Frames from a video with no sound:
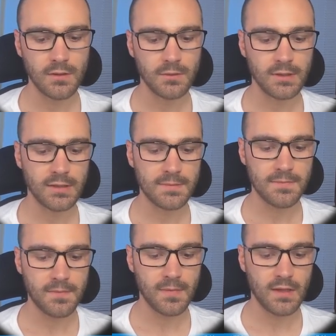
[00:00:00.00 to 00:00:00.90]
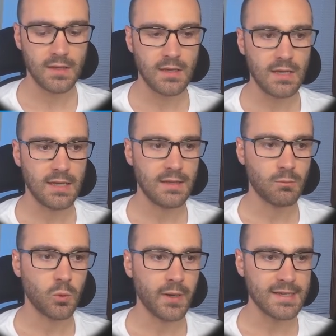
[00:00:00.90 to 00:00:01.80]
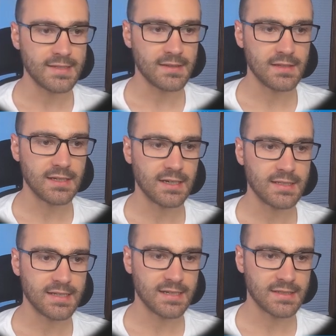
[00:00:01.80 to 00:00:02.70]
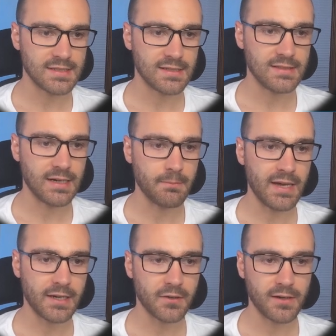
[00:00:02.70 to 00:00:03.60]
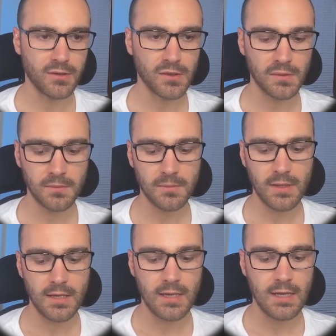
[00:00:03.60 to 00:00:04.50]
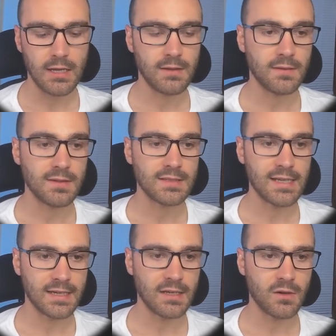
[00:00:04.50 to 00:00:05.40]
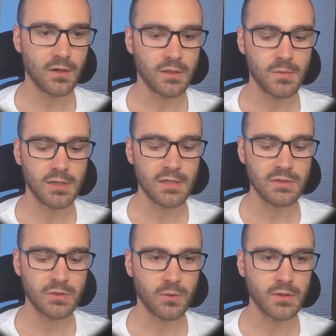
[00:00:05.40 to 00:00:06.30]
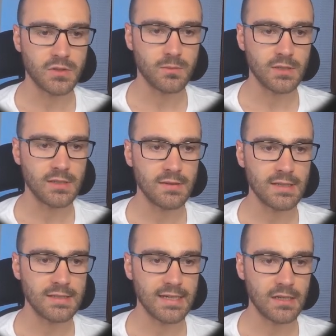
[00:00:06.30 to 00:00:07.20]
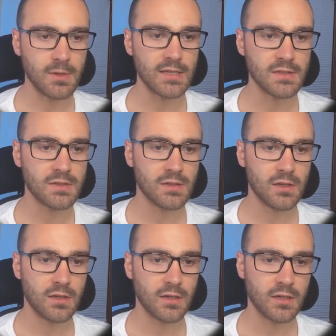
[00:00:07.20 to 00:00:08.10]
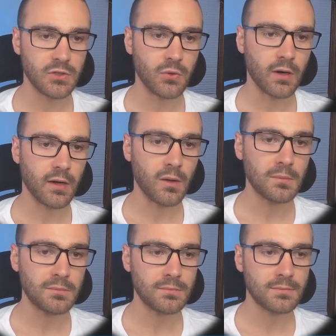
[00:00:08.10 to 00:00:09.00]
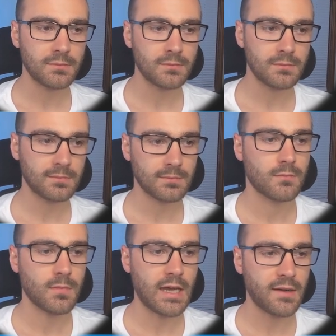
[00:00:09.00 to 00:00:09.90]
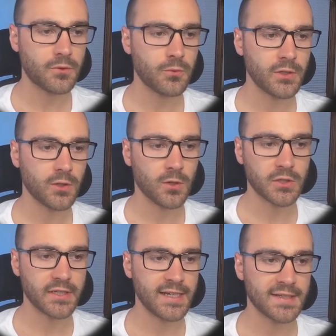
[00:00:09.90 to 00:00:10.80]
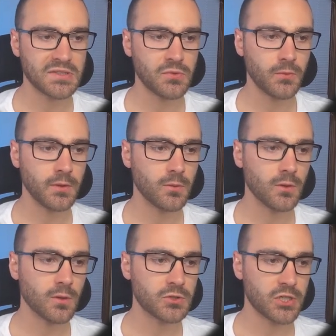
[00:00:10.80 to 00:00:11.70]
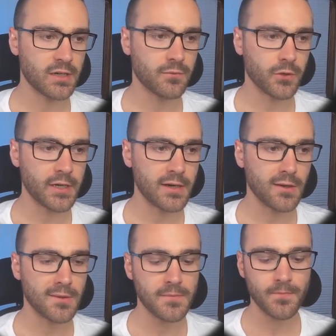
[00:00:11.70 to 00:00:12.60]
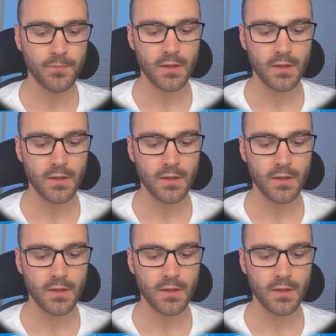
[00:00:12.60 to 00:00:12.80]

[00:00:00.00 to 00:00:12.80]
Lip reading: Okay, and then we'll pass in the context.background, and then the second argument is going to be the database URL. After we call connect, we will check for an error.